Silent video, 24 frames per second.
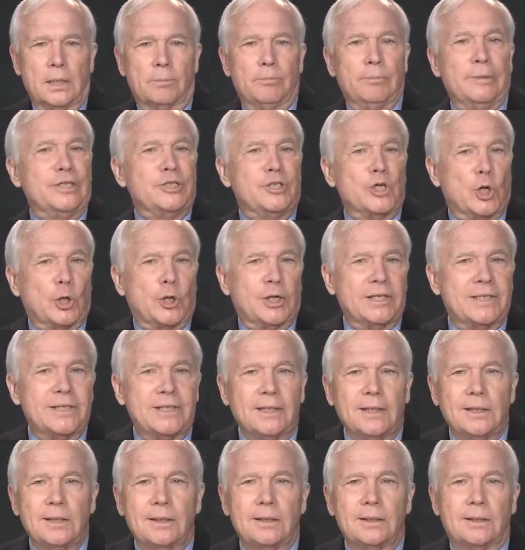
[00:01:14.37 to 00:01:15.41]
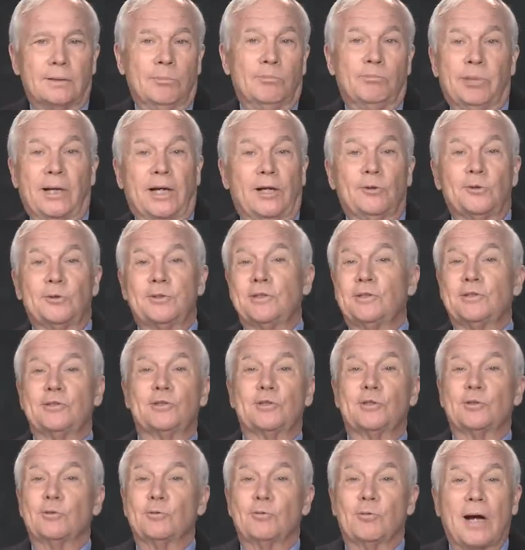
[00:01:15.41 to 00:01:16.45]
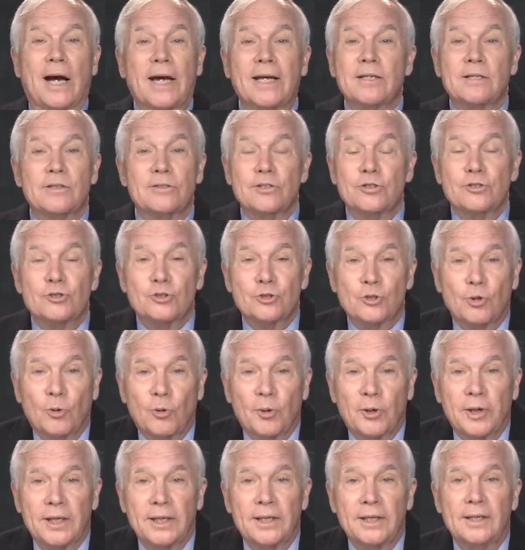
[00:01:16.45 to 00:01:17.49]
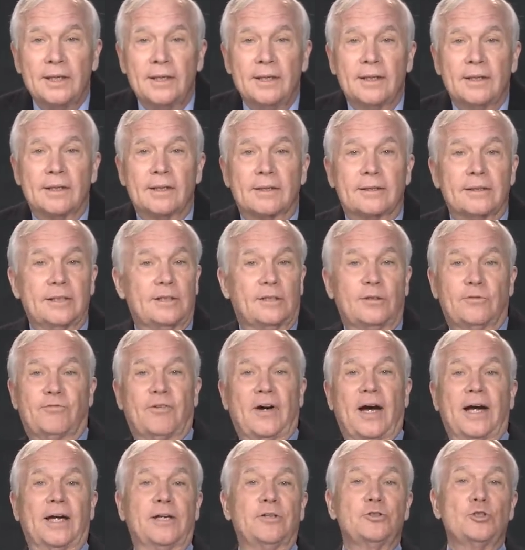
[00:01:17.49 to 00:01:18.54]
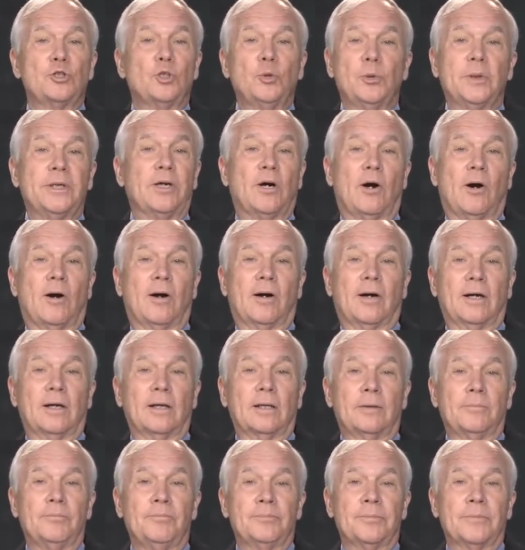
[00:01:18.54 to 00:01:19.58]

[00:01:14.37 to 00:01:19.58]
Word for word: Modernity compels us to write the story that defines who we are,